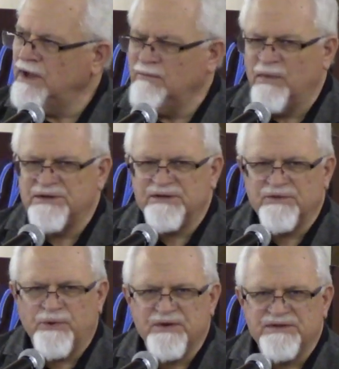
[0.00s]
And much
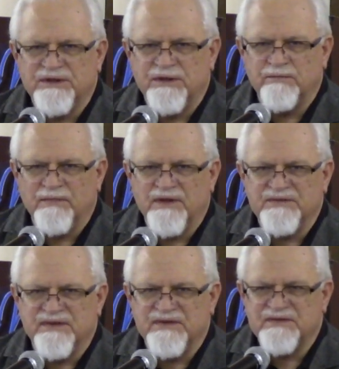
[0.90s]
of Christendom
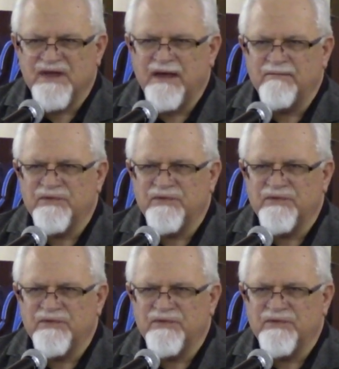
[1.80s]
does the same